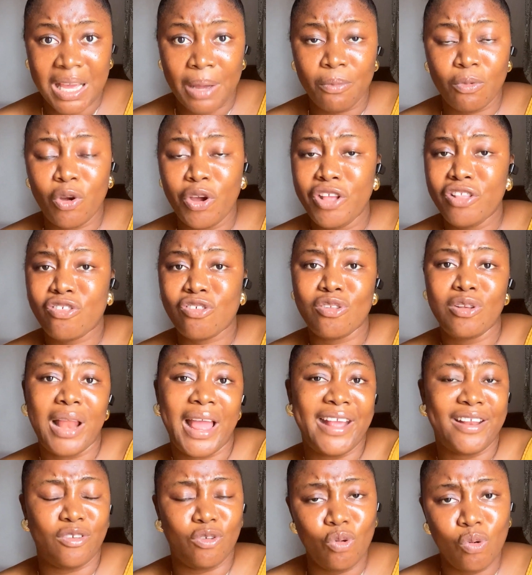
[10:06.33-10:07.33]
I'm going to
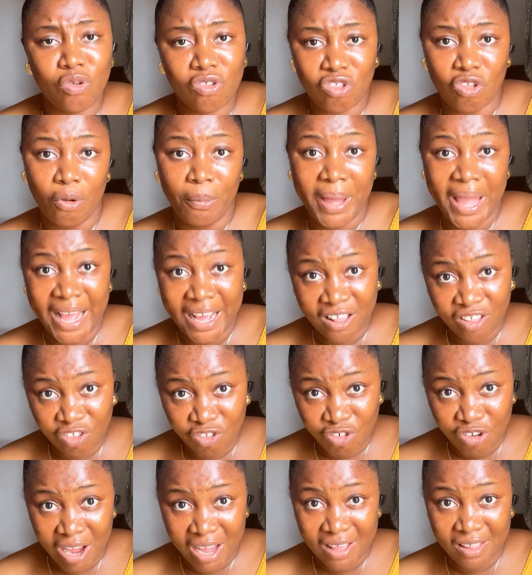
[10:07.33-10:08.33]
like do some
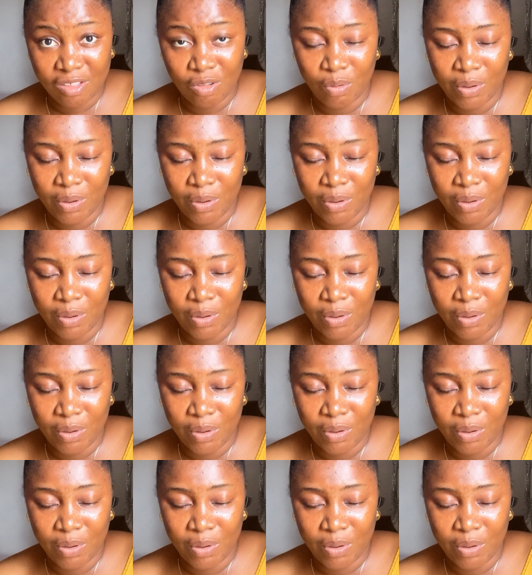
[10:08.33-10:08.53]
extras.